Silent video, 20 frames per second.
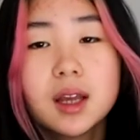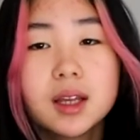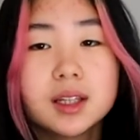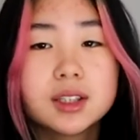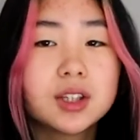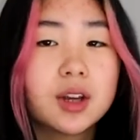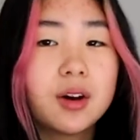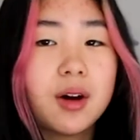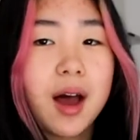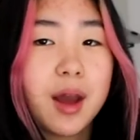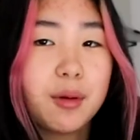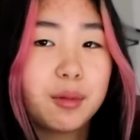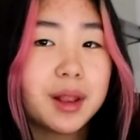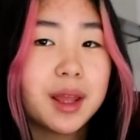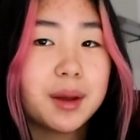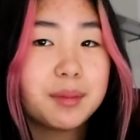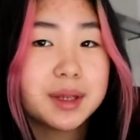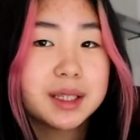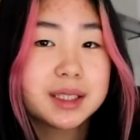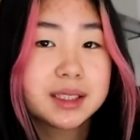So I will
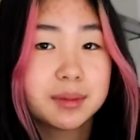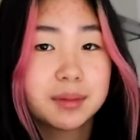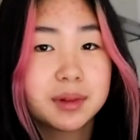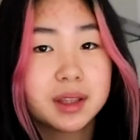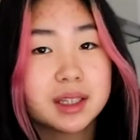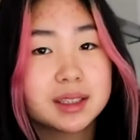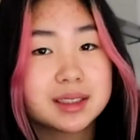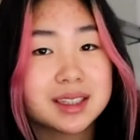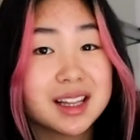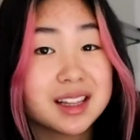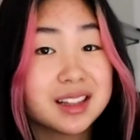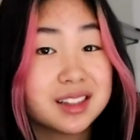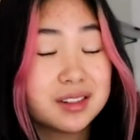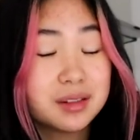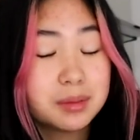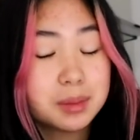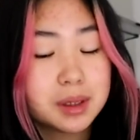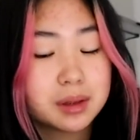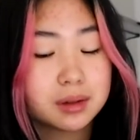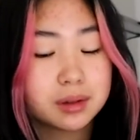admit some of these are a
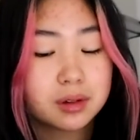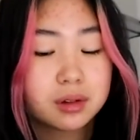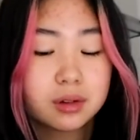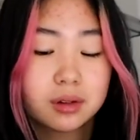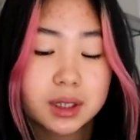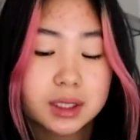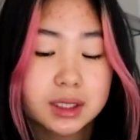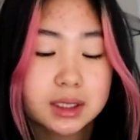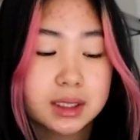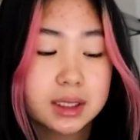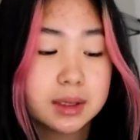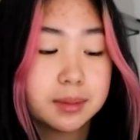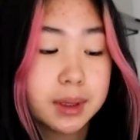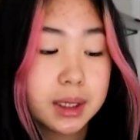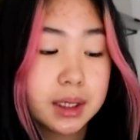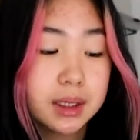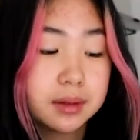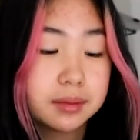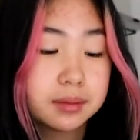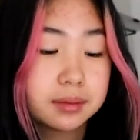little bit crusty
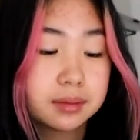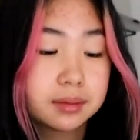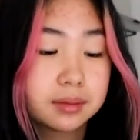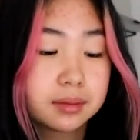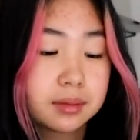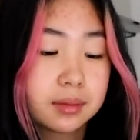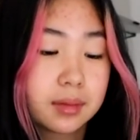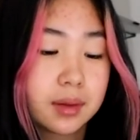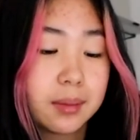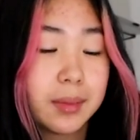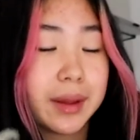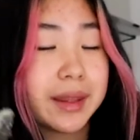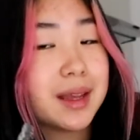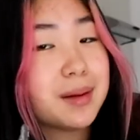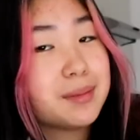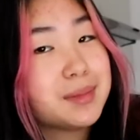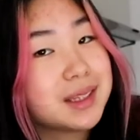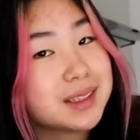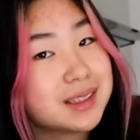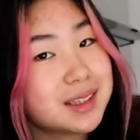burnt, but
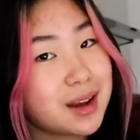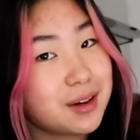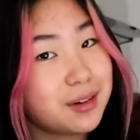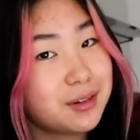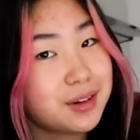that means they're